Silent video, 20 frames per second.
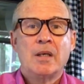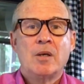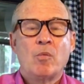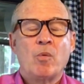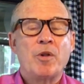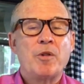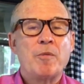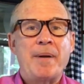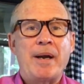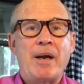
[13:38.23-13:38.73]

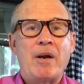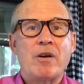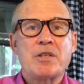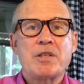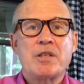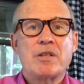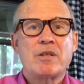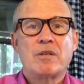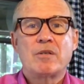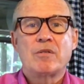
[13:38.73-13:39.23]
Well, the
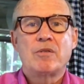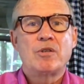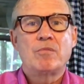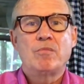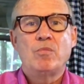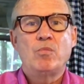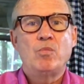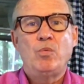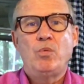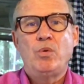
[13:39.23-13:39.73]
parents
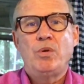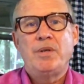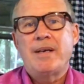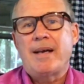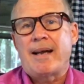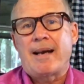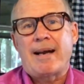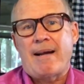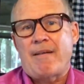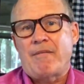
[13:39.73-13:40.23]
would
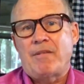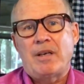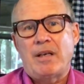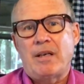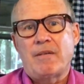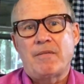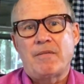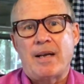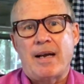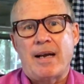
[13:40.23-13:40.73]
not have any
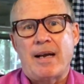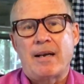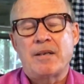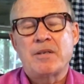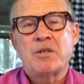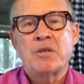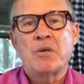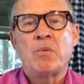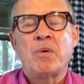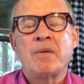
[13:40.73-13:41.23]
of that.
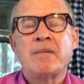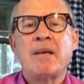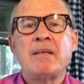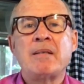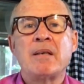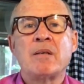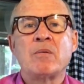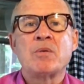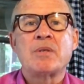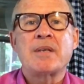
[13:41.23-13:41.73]
And so what they
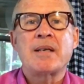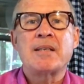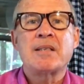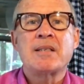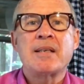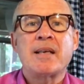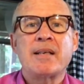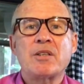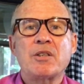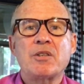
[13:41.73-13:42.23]
did was they
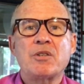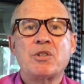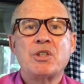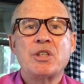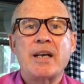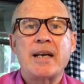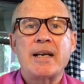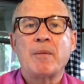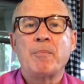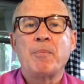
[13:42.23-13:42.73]
sent
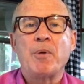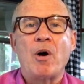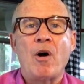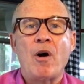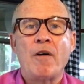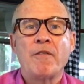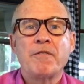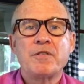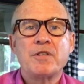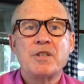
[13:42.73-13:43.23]
Jacob
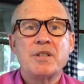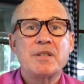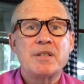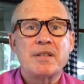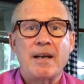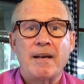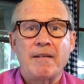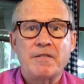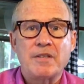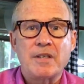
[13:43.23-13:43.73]
off to
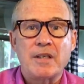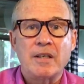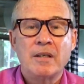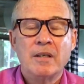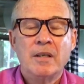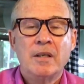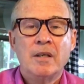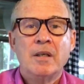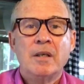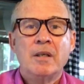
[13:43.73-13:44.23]
safety
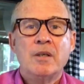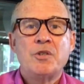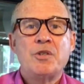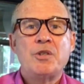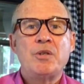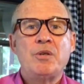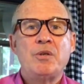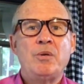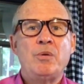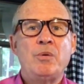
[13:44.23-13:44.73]

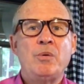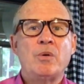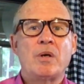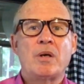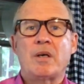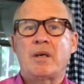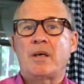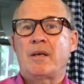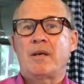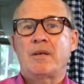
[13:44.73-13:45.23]
to
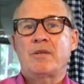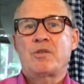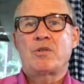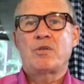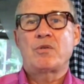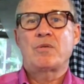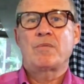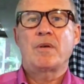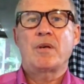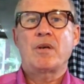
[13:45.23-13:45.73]
a, uh,
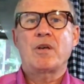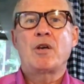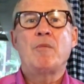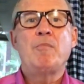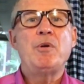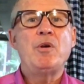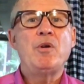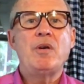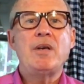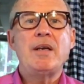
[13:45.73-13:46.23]
a
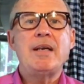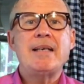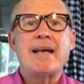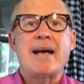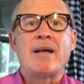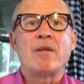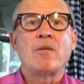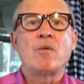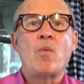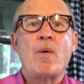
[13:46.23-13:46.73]
community
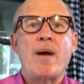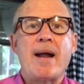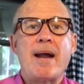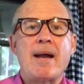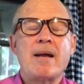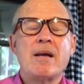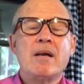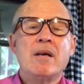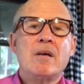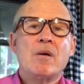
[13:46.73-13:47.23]
down the
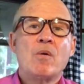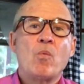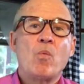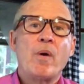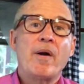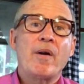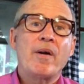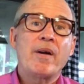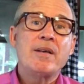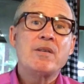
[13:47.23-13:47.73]
way
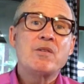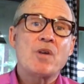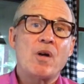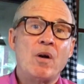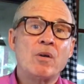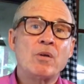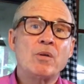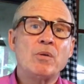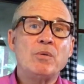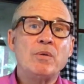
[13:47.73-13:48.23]
where his
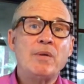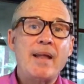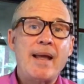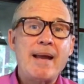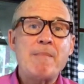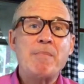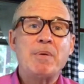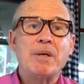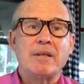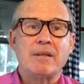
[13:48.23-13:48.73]
uncle
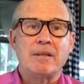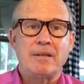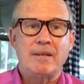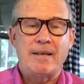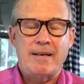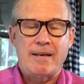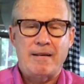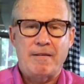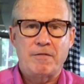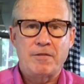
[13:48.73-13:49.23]
Laban
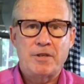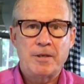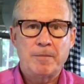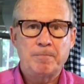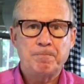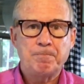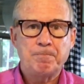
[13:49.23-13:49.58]
lived.